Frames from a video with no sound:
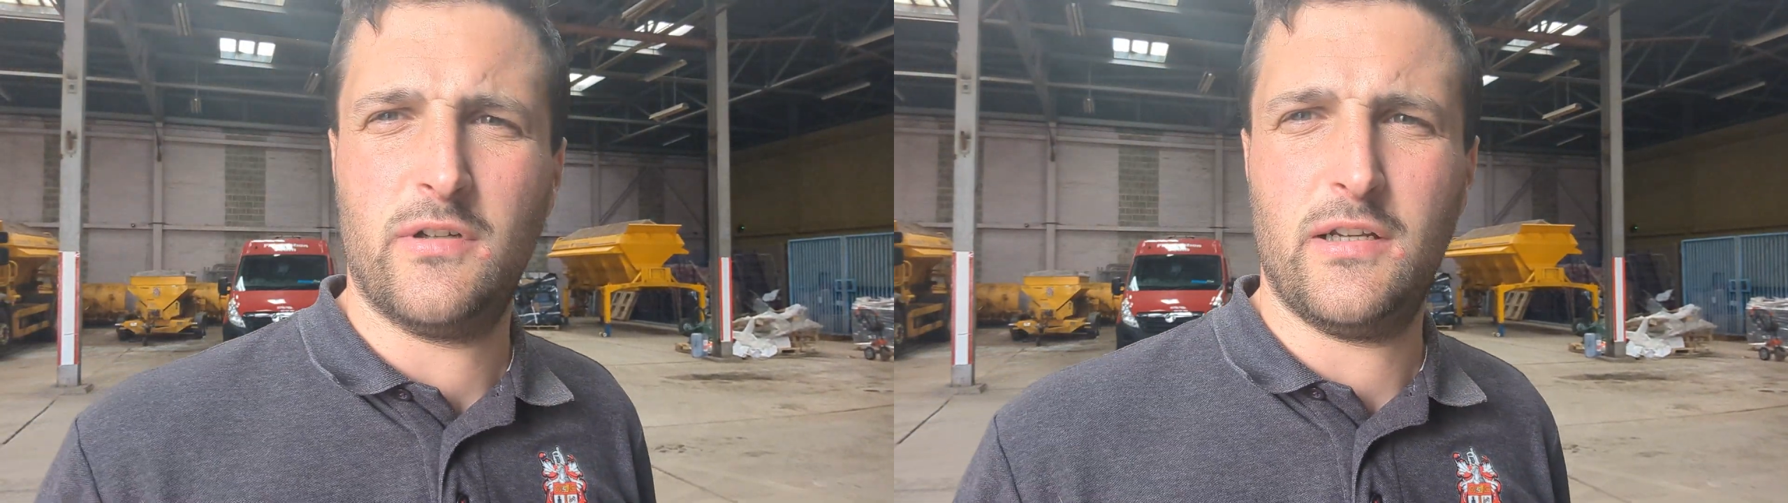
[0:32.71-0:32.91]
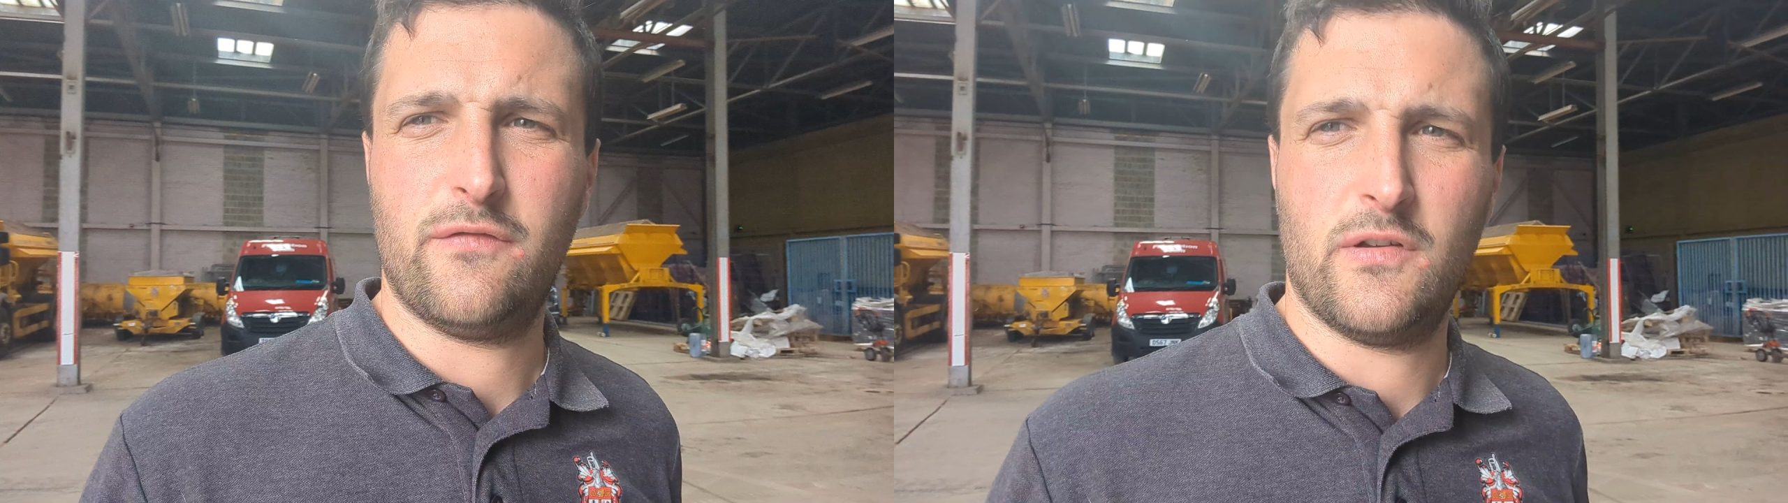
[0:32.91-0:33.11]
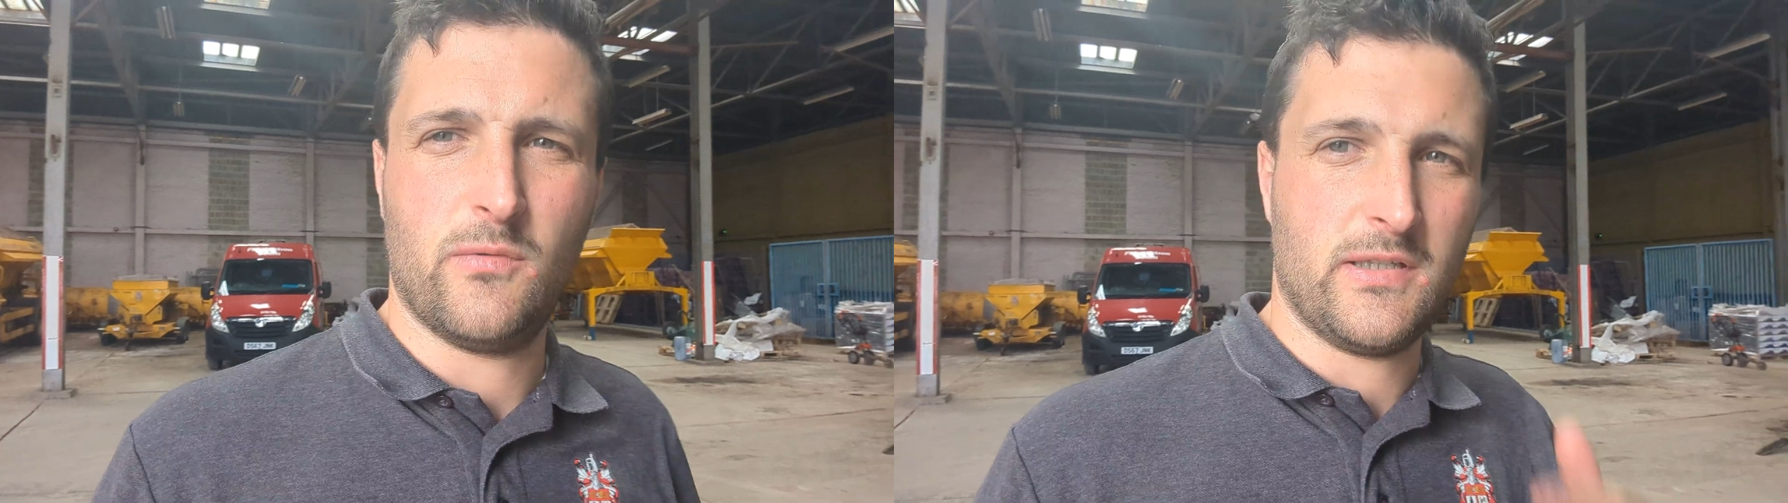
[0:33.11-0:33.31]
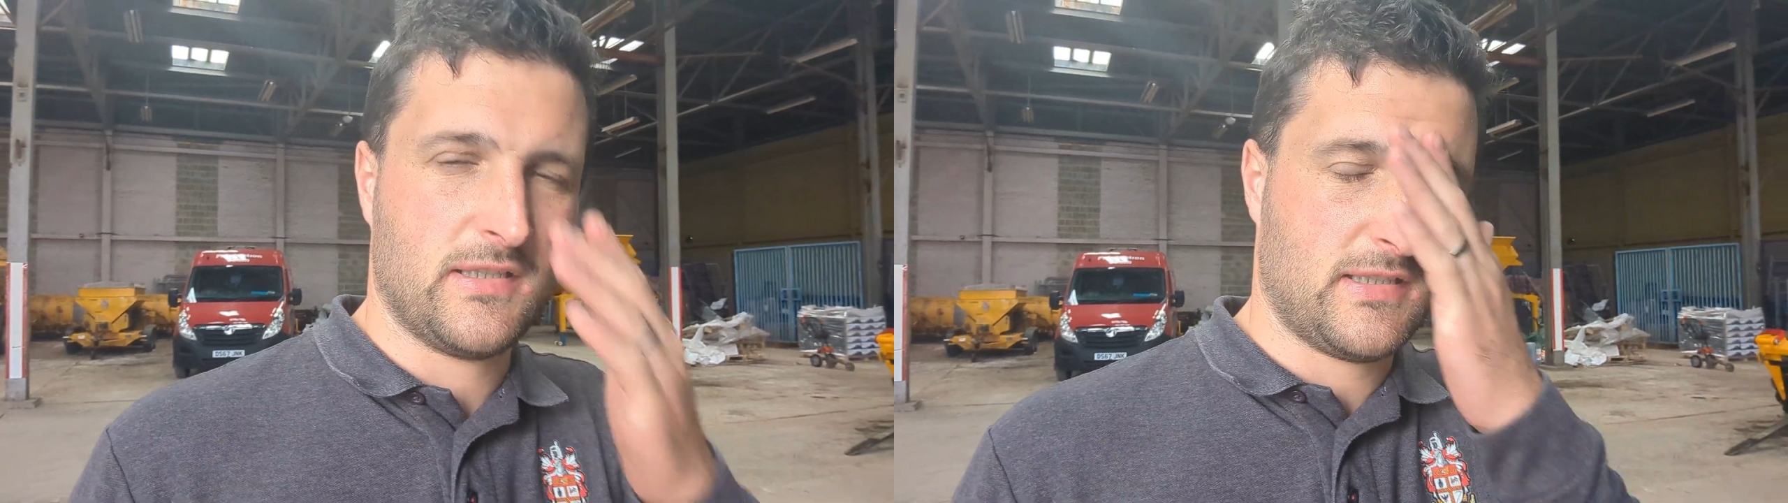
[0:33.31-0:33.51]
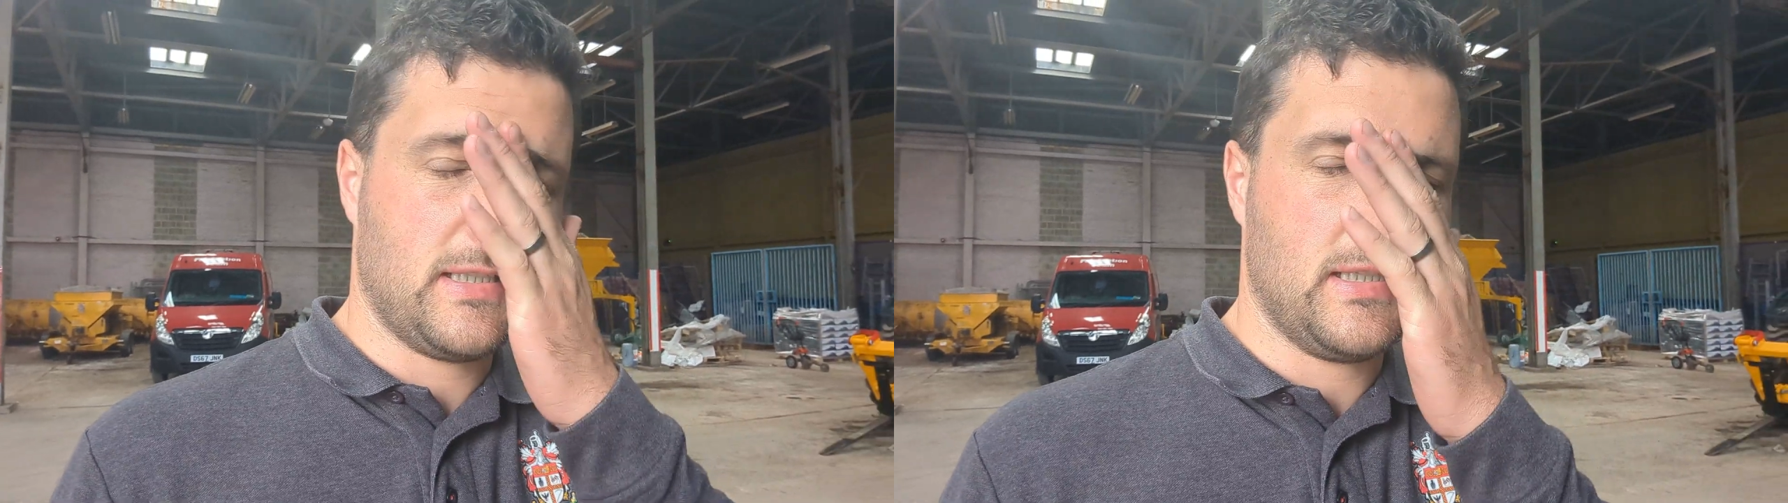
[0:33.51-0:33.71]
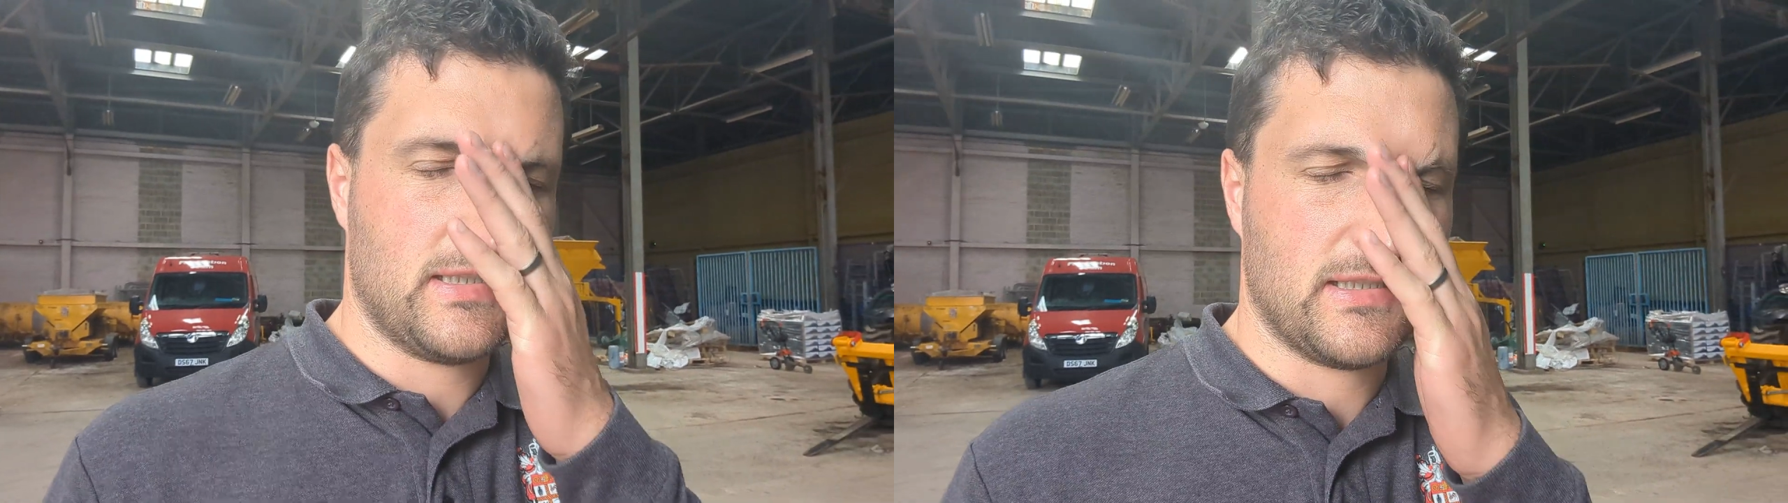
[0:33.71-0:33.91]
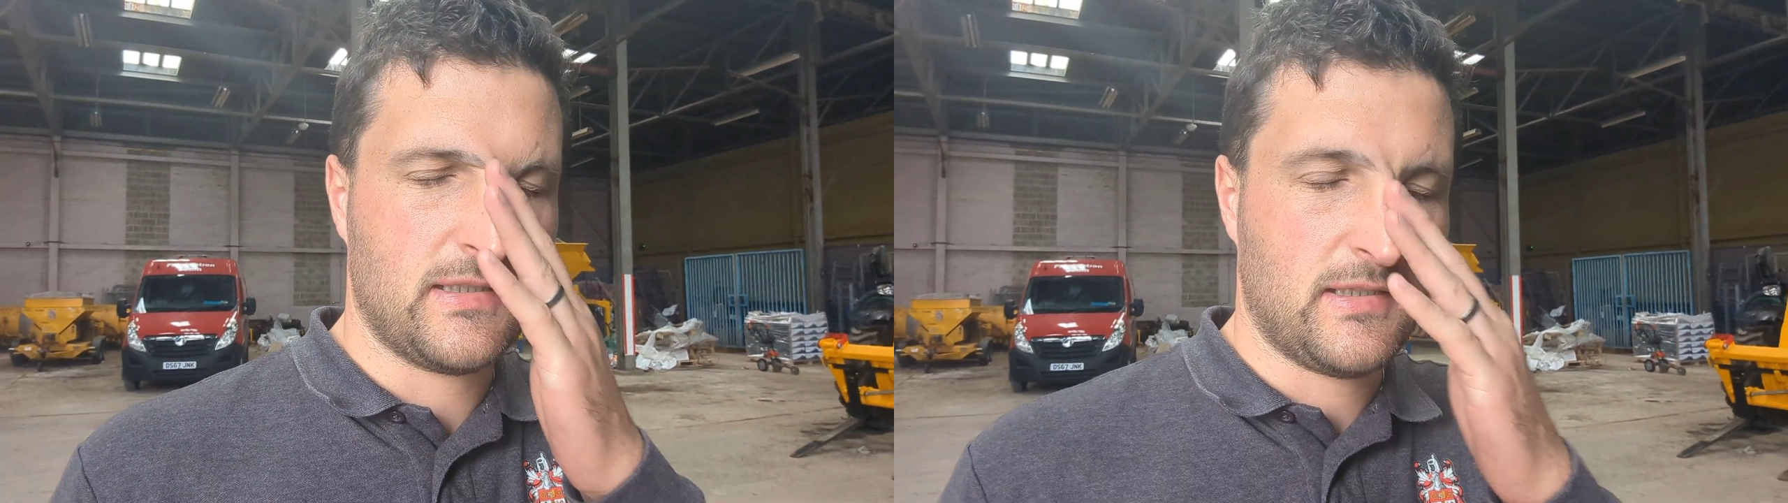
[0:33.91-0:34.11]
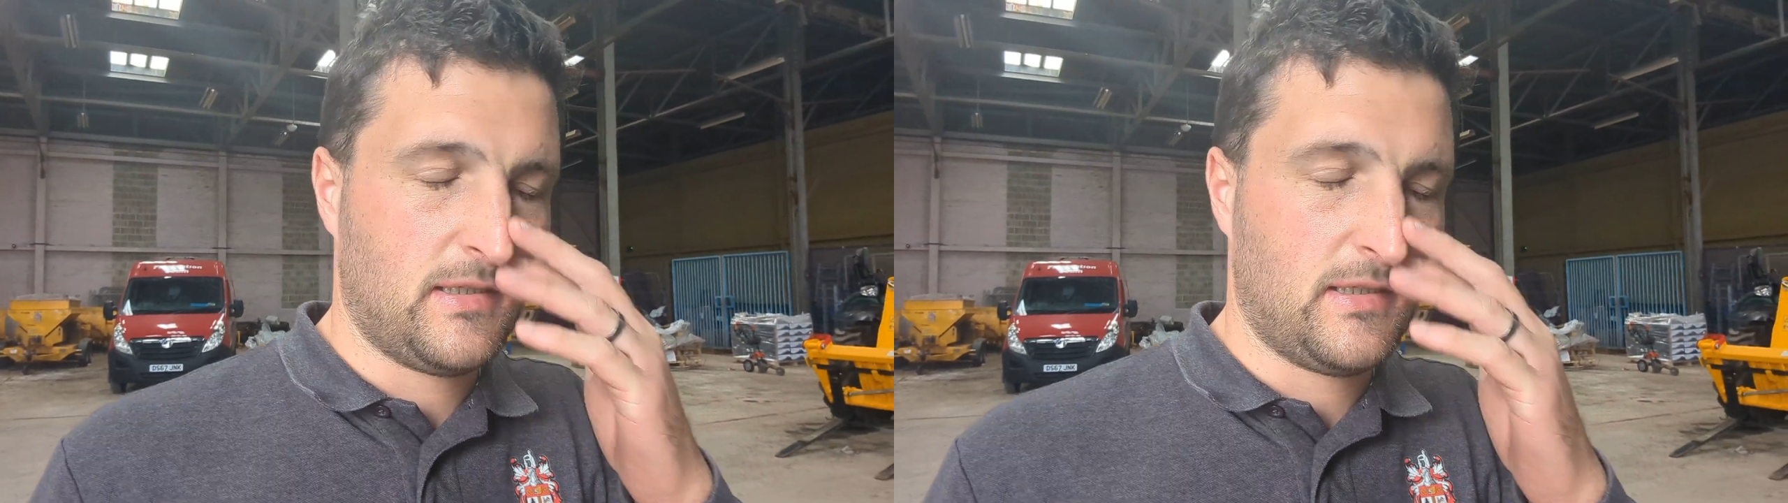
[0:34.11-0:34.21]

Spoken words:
ready for the winter season.